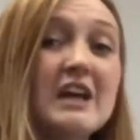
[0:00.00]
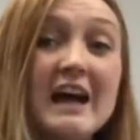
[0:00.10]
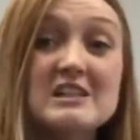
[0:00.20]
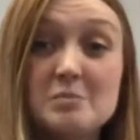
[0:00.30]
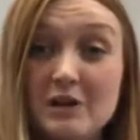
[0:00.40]

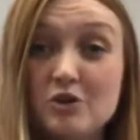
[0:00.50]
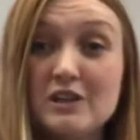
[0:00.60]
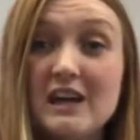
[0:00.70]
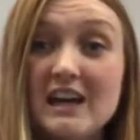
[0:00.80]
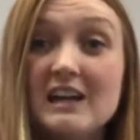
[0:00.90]
had to be
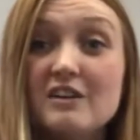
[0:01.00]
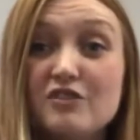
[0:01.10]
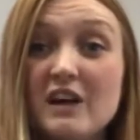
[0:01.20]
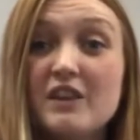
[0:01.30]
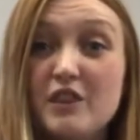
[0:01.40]
creative
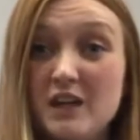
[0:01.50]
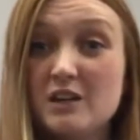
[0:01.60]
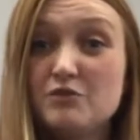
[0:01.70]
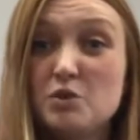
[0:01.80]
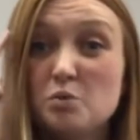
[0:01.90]
and think
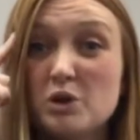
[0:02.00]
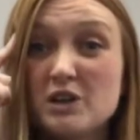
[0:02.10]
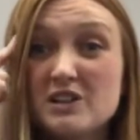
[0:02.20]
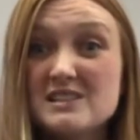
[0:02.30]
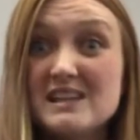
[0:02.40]
of the
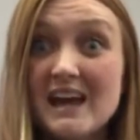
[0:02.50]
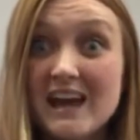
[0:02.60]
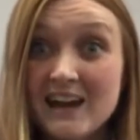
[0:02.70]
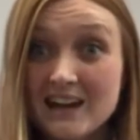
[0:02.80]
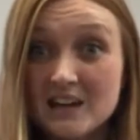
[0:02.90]
words,
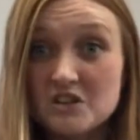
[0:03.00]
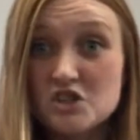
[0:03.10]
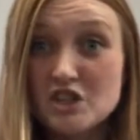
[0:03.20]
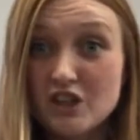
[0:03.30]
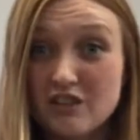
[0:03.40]
and
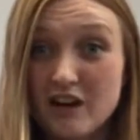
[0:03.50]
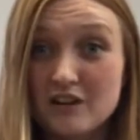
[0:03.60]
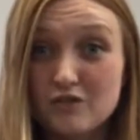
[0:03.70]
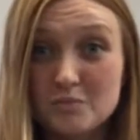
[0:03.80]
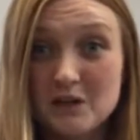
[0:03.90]
she thought
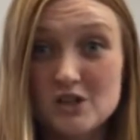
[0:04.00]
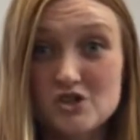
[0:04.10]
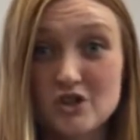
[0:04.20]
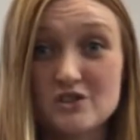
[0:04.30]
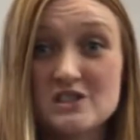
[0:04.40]
of the
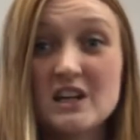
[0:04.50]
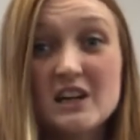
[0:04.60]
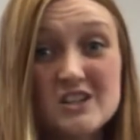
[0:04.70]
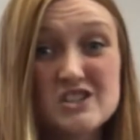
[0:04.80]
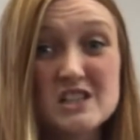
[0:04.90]
pictures.
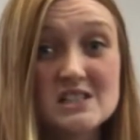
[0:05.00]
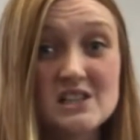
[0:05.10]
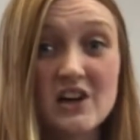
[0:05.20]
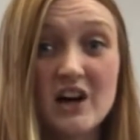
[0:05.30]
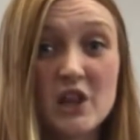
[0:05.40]
She's
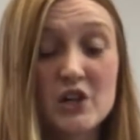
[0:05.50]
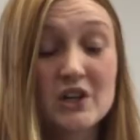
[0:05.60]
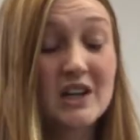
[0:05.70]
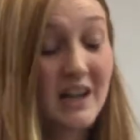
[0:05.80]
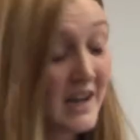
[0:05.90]
the
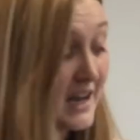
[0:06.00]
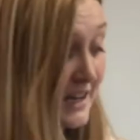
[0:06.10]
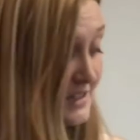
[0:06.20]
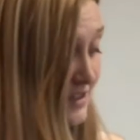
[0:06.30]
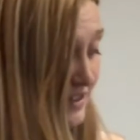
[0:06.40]
author
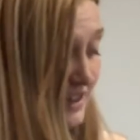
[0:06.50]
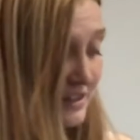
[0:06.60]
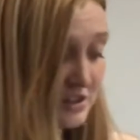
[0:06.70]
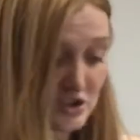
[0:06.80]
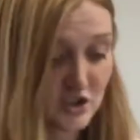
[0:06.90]
and the
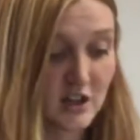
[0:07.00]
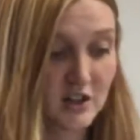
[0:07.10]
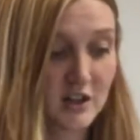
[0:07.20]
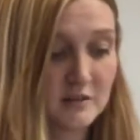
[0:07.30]
illustrator.